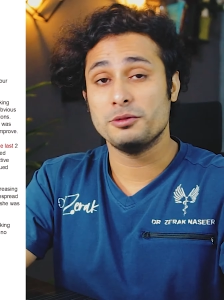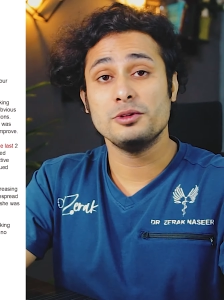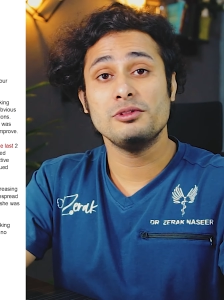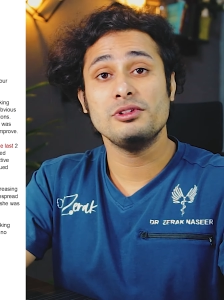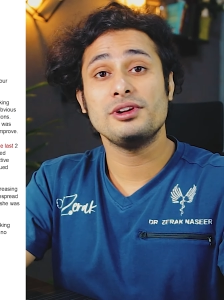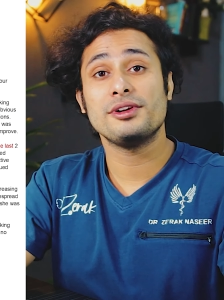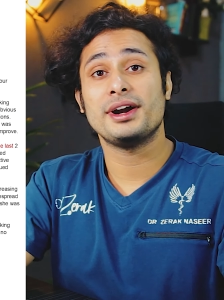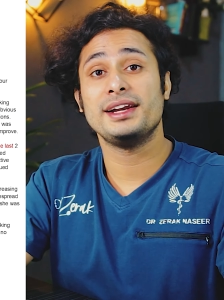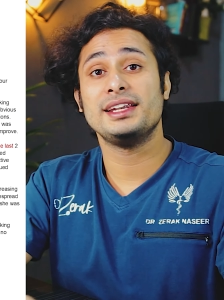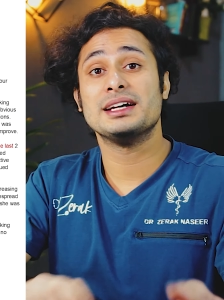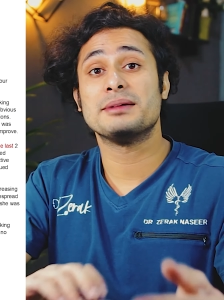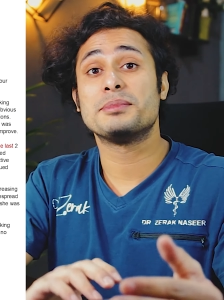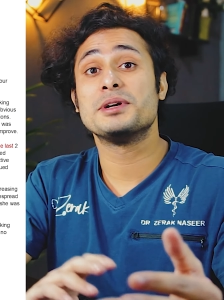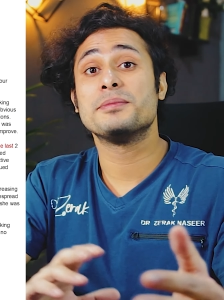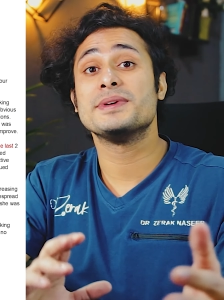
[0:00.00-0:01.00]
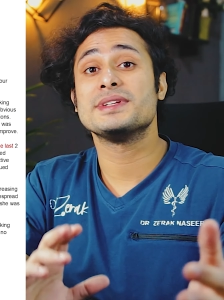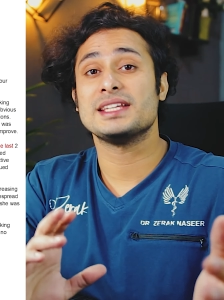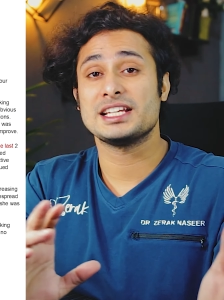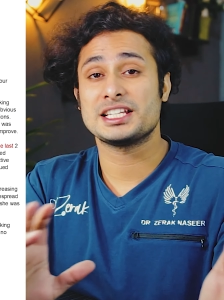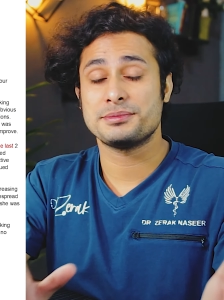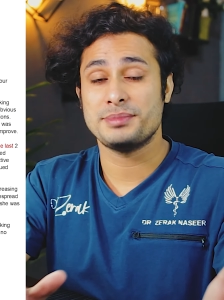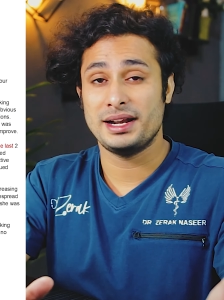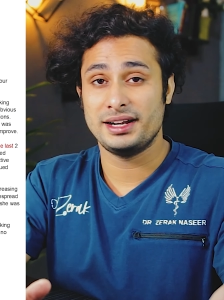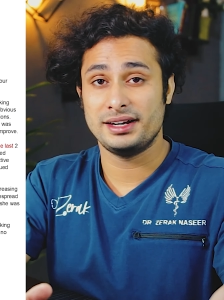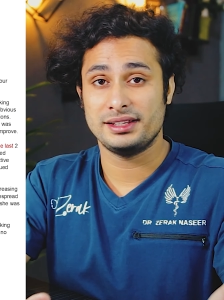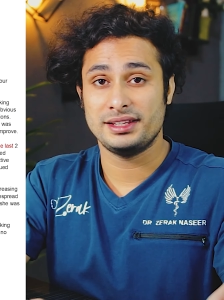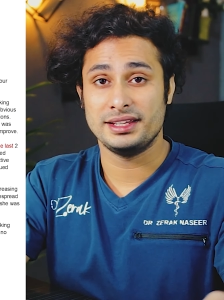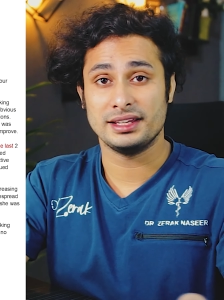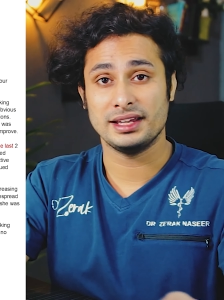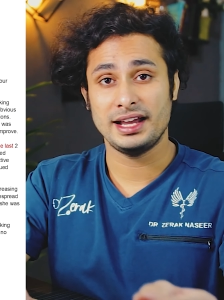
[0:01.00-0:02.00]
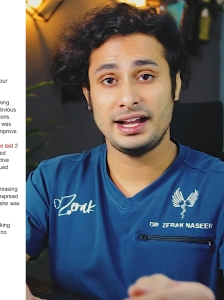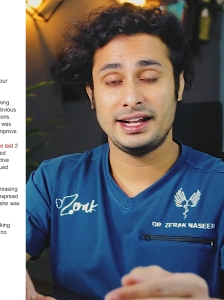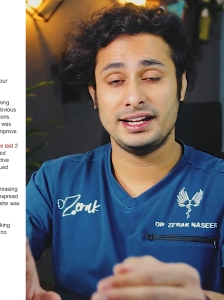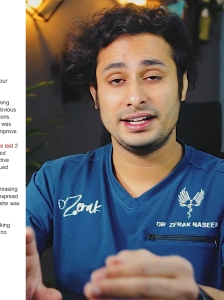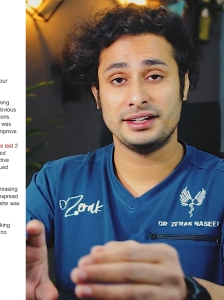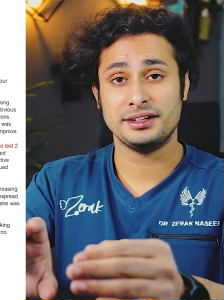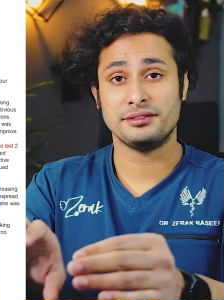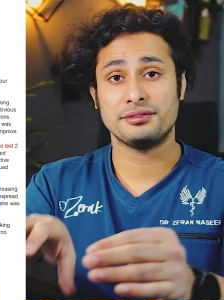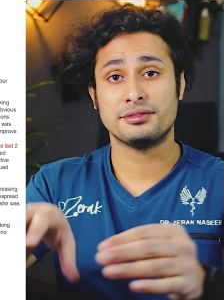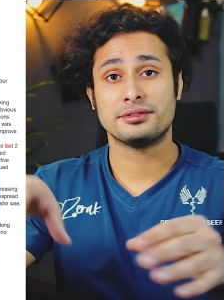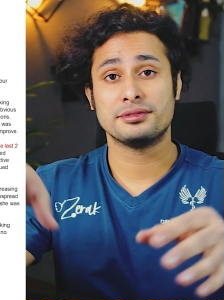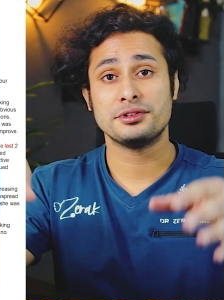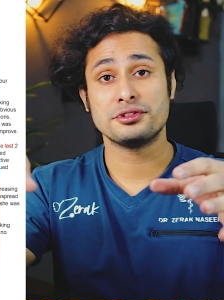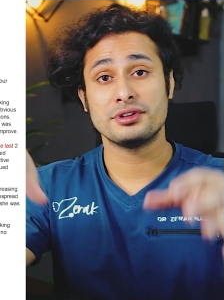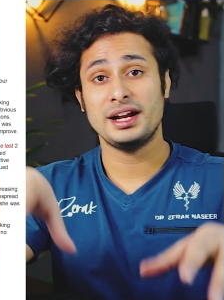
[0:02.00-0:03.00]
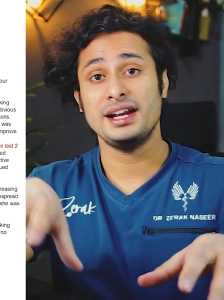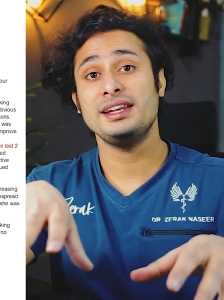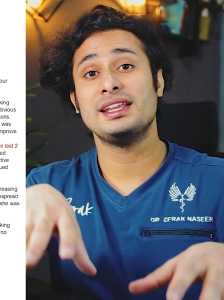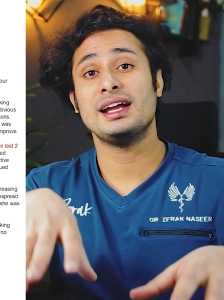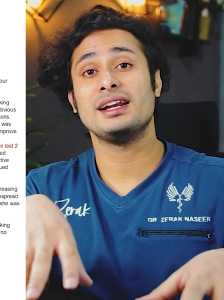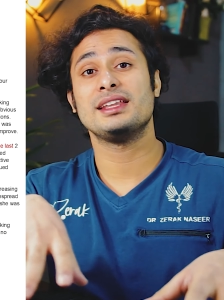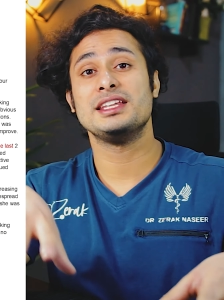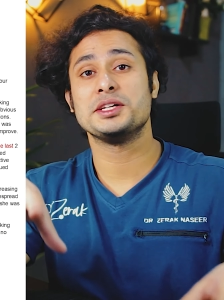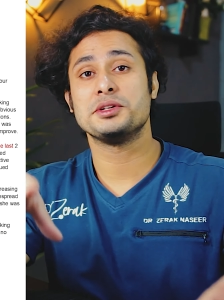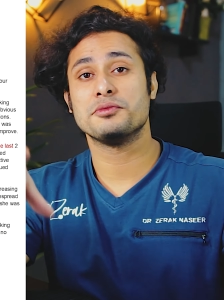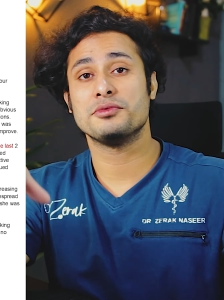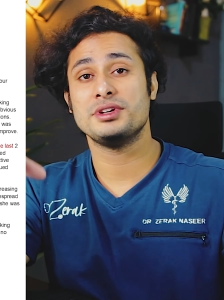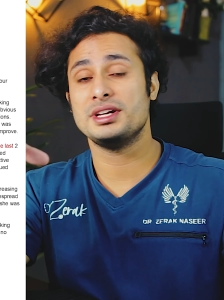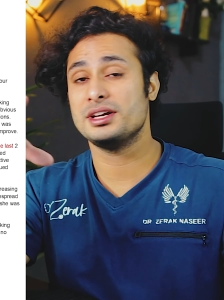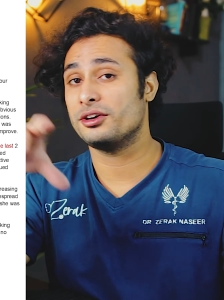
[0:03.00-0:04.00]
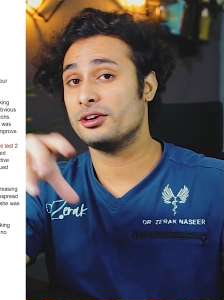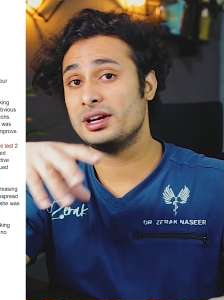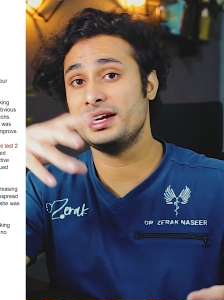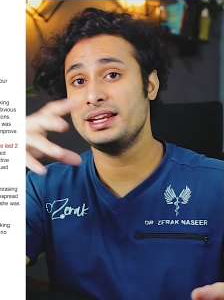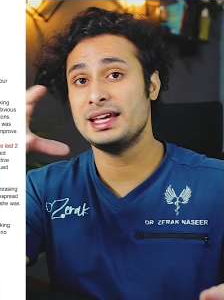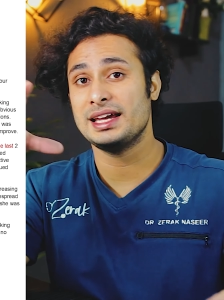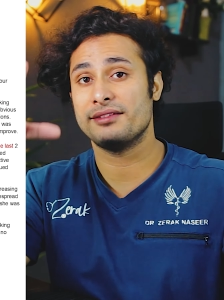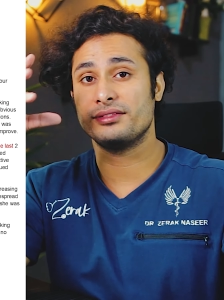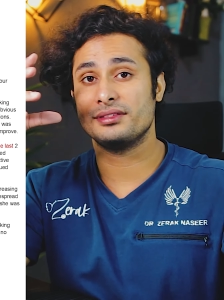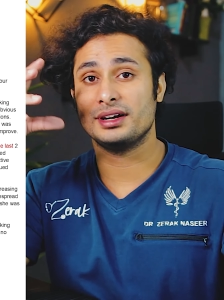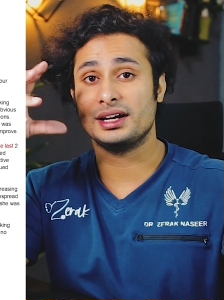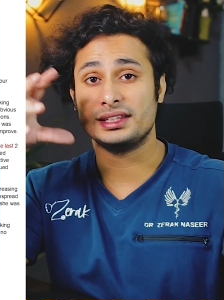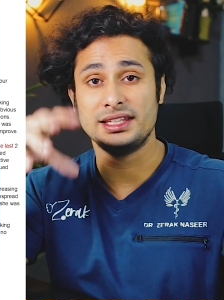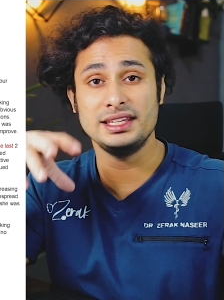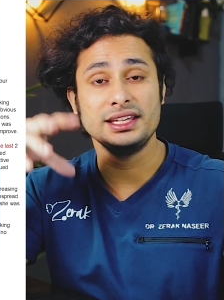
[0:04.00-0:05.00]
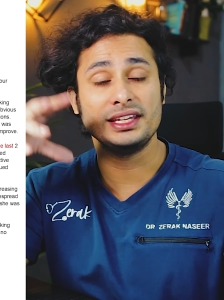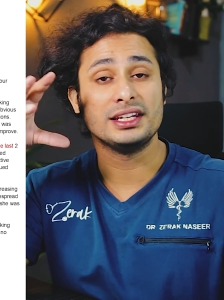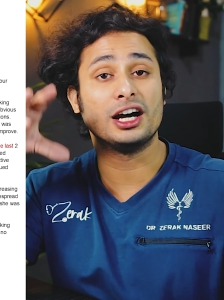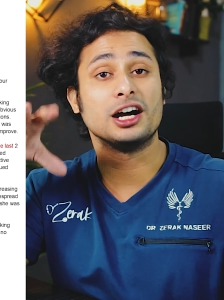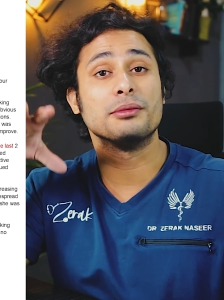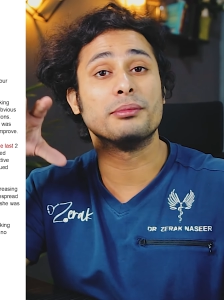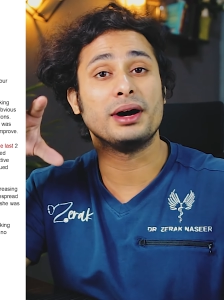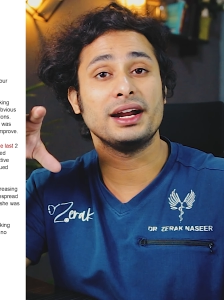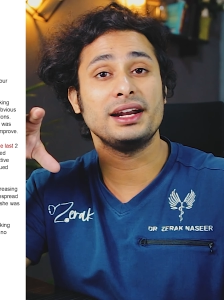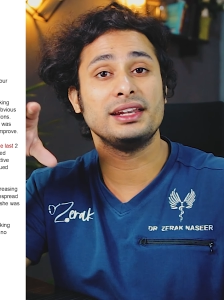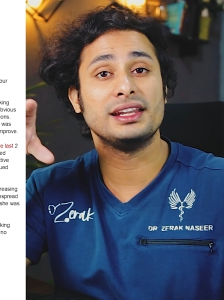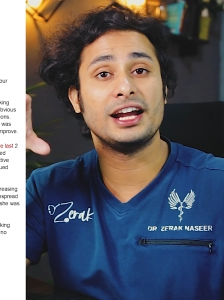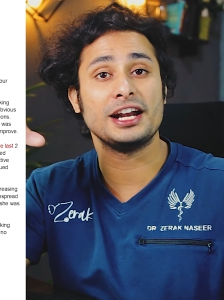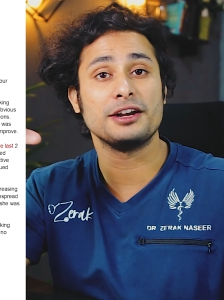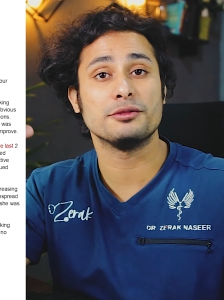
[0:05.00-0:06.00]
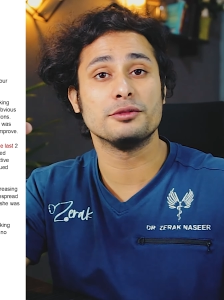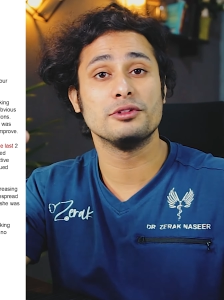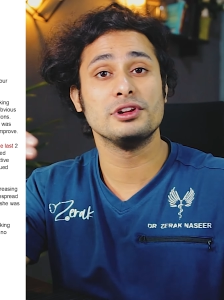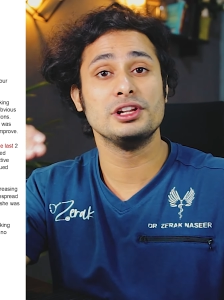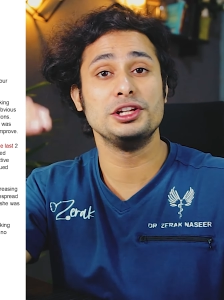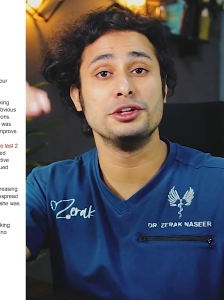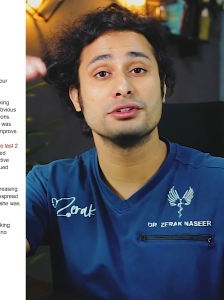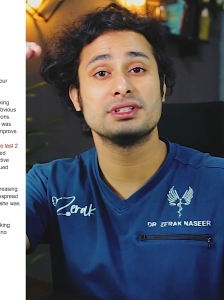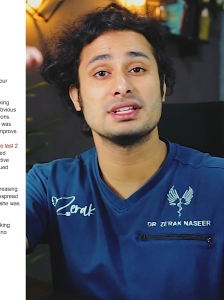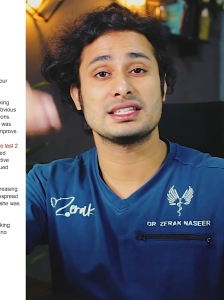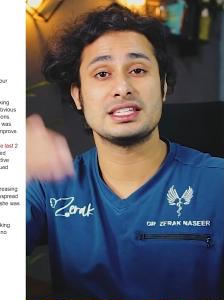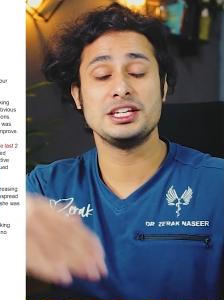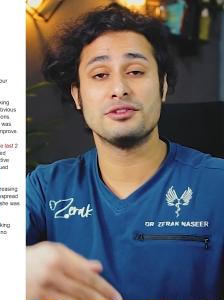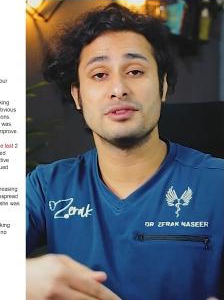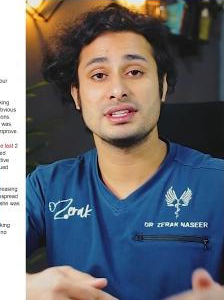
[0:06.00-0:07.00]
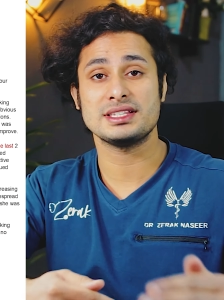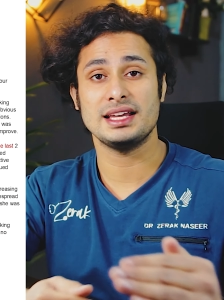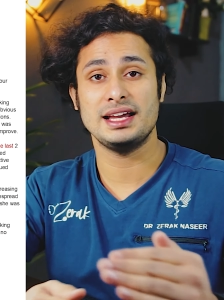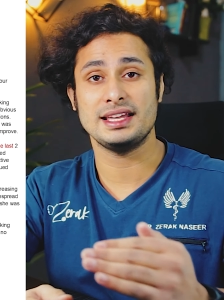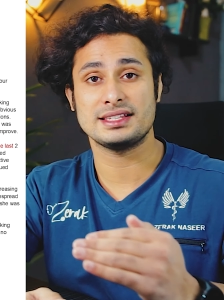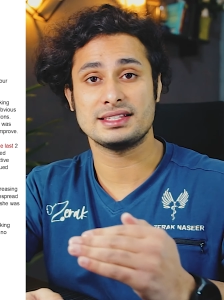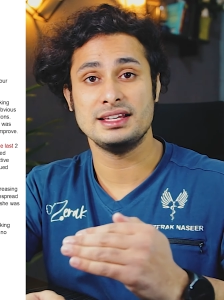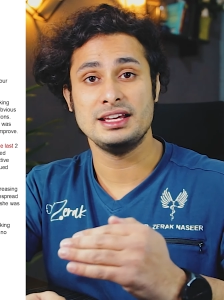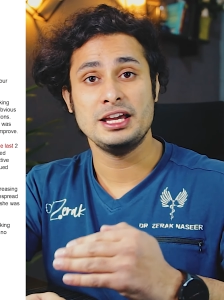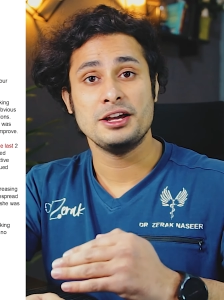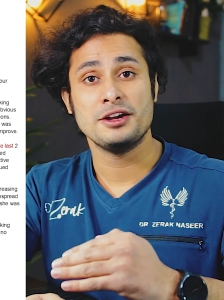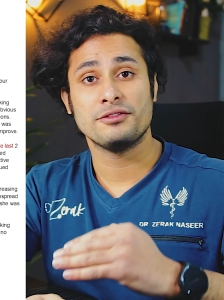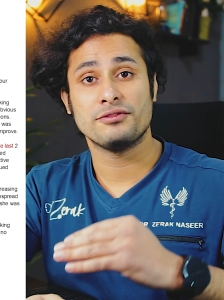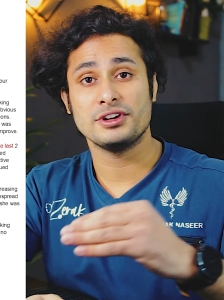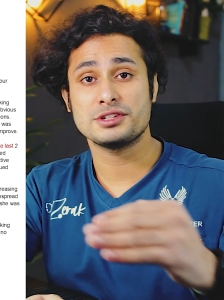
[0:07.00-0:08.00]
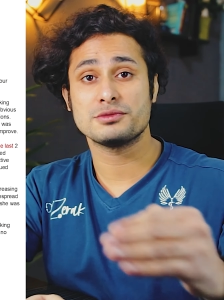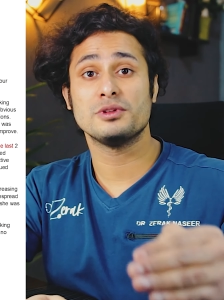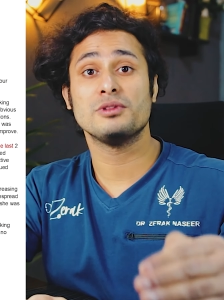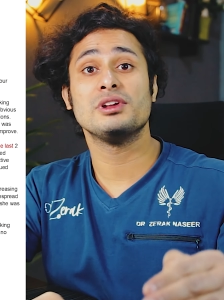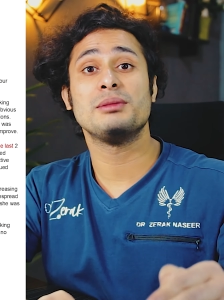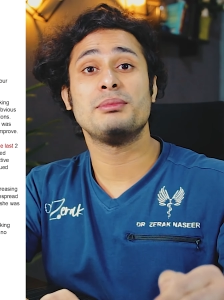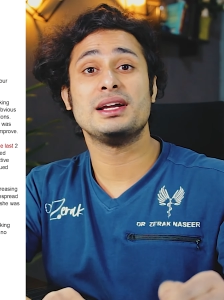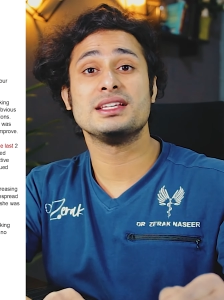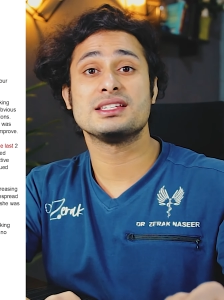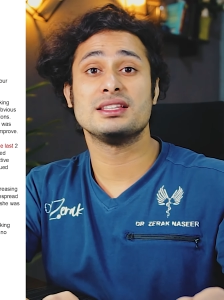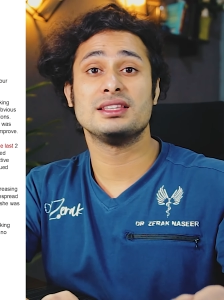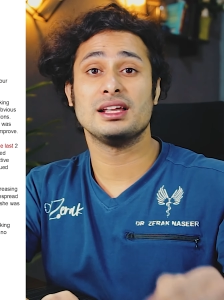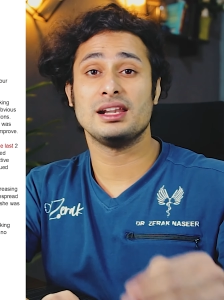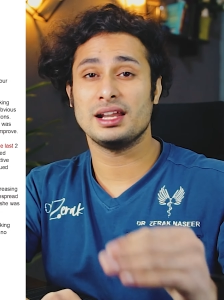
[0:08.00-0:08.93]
we will write the purpose expanded thing, and to write that thing we already have a thing in our mind that we will use the sequence as, first we will mention the